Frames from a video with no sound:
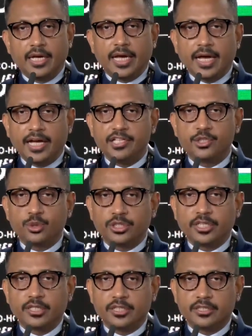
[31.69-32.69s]
and
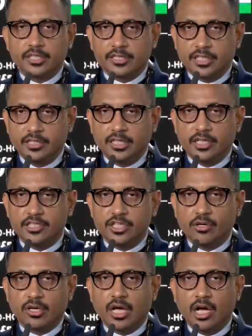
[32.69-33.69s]
Jyotiraditya Scindia ji
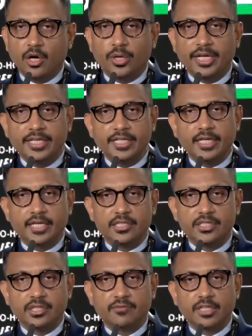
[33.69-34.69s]
on how India and
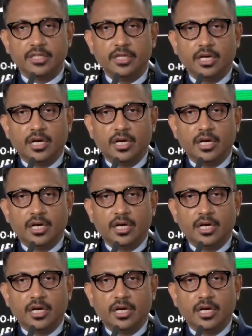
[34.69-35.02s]
Germany